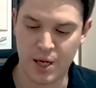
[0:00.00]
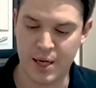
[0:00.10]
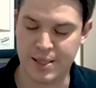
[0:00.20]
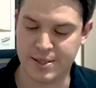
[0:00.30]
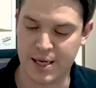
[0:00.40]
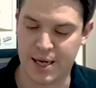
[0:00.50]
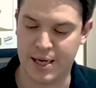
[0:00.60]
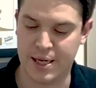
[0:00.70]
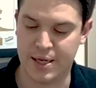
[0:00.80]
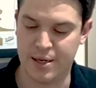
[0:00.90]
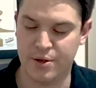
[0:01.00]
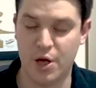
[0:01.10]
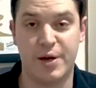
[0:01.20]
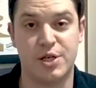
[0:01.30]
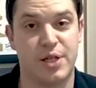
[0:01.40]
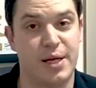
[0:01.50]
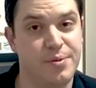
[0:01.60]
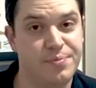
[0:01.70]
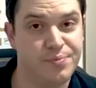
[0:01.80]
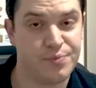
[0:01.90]
It's a no age
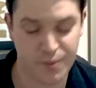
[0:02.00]
statement.